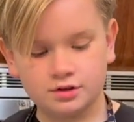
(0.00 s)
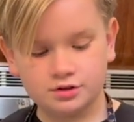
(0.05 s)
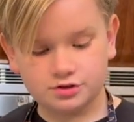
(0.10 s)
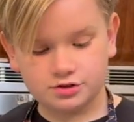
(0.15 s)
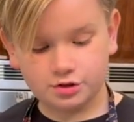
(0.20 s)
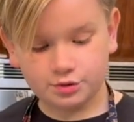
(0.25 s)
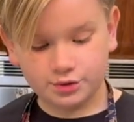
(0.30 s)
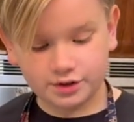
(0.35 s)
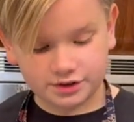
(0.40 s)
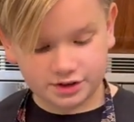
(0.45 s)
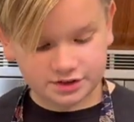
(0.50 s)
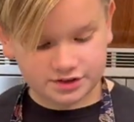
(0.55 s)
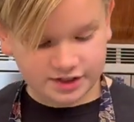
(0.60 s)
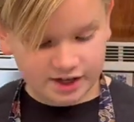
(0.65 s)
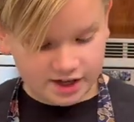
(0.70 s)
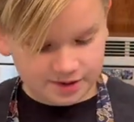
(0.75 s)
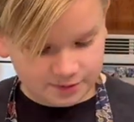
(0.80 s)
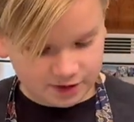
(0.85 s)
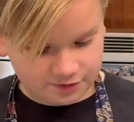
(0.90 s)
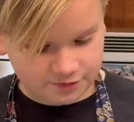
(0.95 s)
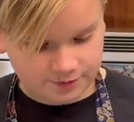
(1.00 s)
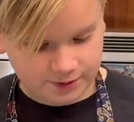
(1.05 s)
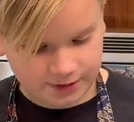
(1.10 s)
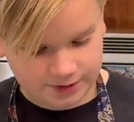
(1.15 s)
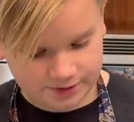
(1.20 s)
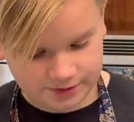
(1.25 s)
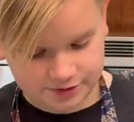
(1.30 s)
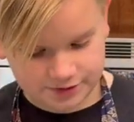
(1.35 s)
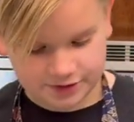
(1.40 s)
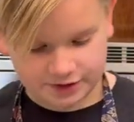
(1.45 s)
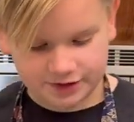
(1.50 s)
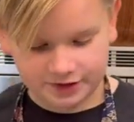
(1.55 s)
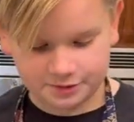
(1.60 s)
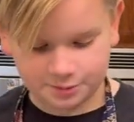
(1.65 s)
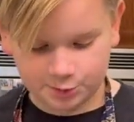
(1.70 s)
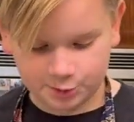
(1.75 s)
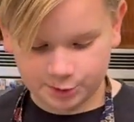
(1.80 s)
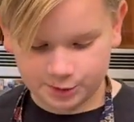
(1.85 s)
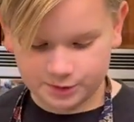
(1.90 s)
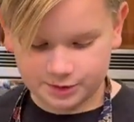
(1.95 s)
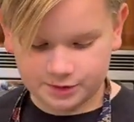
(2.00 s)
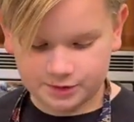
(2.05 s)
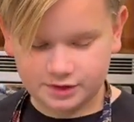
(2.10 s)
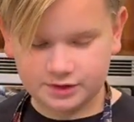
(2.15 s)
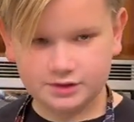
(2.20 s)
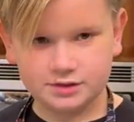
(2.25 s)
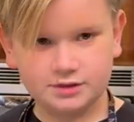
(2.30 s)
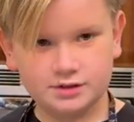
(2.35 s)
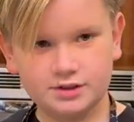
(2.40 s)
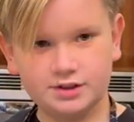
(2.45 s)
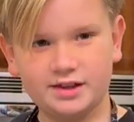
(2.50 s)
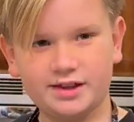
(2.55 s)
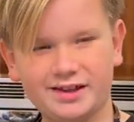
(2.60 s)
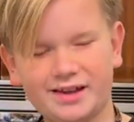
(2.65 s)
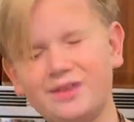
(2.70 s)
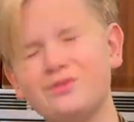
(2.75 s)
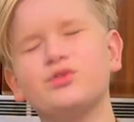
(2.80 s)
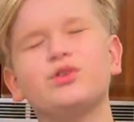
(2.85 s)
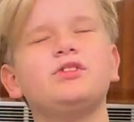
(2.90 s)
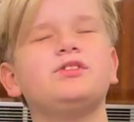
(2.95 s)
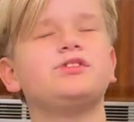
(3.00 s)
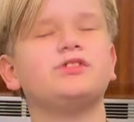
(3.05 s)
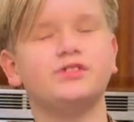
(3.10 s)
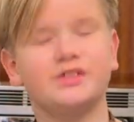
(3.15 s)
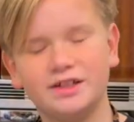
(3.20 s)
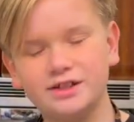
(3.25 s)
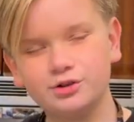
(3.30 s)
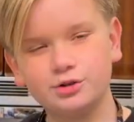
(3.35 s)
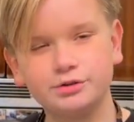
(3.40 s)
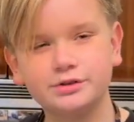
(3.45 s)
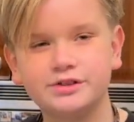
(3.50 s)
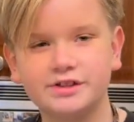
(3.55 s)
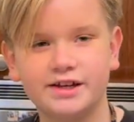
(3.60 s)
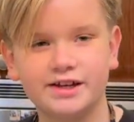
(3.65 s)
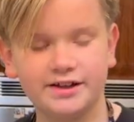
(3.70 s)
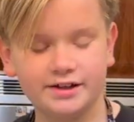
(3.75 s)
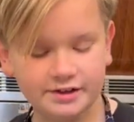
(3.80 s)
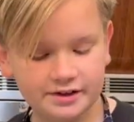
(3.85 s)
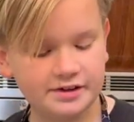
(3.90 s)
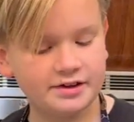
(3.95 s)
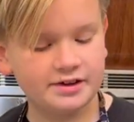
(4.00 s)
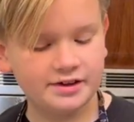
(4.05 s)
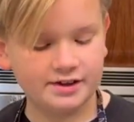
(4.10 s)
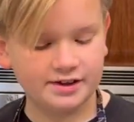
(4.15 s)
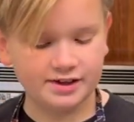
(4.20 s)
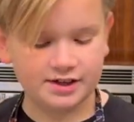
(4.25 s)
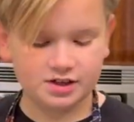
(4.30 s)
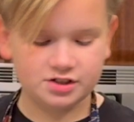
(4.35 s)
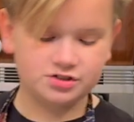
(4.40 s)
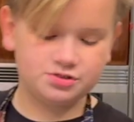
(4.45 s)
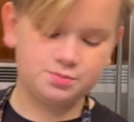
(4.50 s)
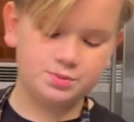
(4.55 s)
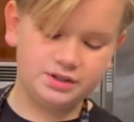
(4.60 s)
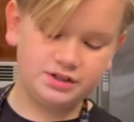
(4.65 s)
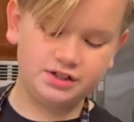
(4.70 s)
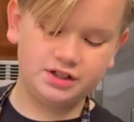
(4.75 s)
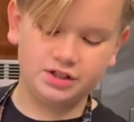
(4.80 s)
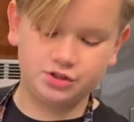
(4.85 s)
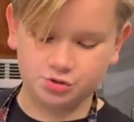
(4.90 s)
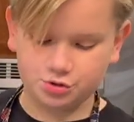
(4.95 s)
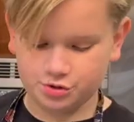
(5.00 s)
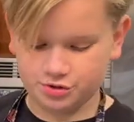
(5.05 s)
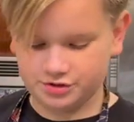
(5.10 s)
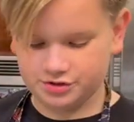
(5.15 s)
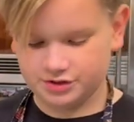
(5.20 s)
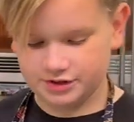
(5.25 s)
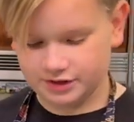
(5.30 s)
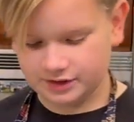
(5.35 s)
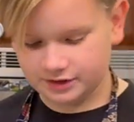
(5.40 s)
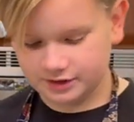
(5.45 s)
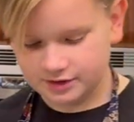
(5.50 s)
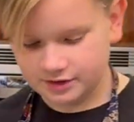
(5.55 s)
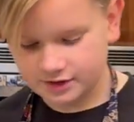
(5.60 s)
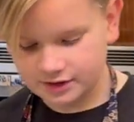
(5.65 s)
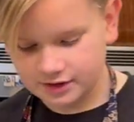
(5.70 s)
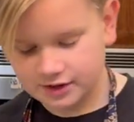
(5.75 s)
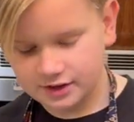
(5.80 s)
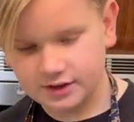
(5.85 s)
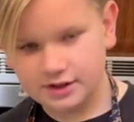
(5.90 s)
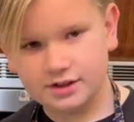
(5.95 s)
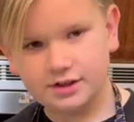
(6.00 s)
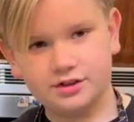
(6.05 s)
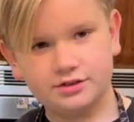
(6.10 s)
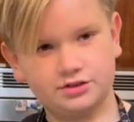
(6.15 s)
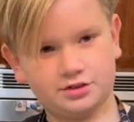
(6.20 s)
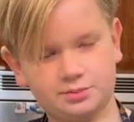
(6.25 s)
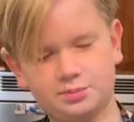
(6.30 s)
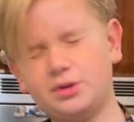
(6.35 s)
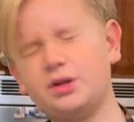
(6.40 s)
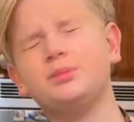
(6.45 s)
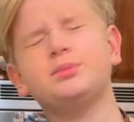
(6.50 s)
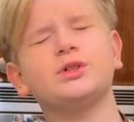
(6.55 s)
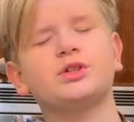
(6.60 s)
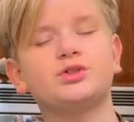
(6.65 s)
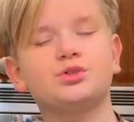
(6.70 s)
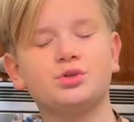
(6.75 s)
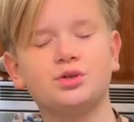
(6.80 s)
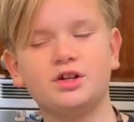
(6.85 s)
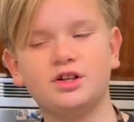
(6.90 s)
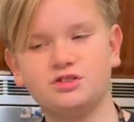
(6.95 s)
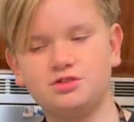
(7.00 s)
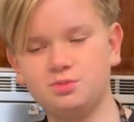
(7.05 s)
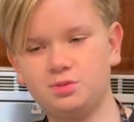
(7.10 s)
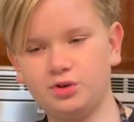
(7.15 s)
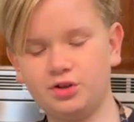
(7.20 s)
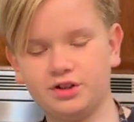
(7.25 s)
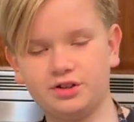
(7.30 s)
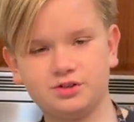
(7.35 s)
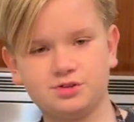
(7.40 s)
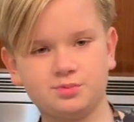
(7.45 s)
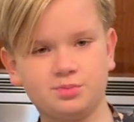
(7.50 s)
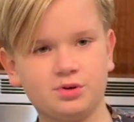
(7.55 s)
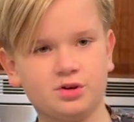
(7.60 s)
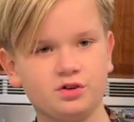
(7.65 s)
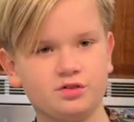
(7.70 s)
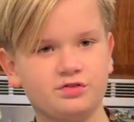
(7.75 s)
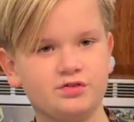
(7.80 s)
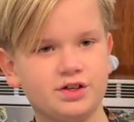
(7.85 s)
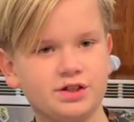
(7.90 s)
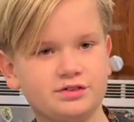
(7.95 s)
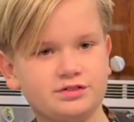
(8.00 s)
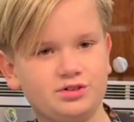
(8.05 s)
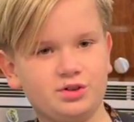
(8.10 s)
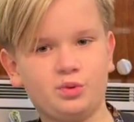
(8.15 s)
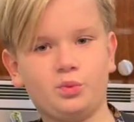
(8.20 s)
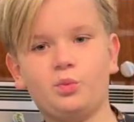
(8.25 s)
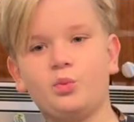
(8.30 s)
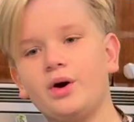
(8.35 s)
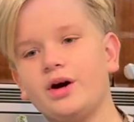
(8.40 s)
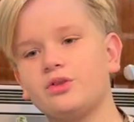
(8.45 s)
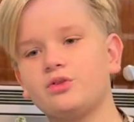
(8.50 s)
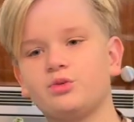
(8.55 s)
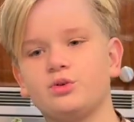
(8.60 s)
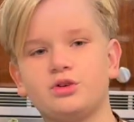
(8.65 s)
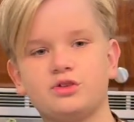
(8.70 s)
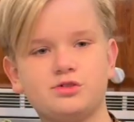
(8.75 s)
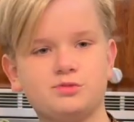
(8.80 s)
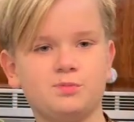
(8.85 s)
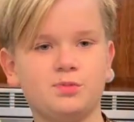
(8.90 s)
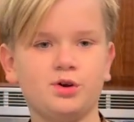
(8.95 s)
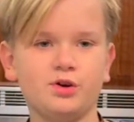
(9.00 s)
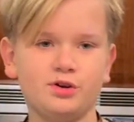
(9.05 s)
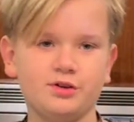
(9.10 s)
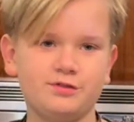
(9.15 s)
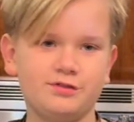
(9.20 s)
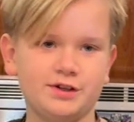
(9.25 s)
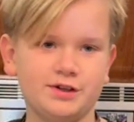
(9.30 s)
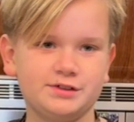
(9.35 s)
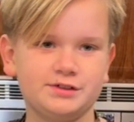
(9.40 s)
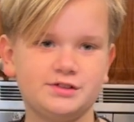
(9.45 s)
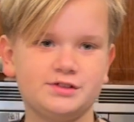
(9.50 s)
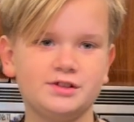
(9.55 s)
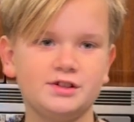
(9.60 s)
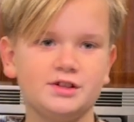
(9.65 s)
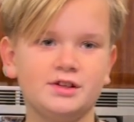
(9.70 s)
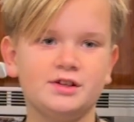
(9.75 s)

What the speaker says: So in the time I've been in Singapore, every single day has been interesting. The public transport is perfect, the weather is perfect,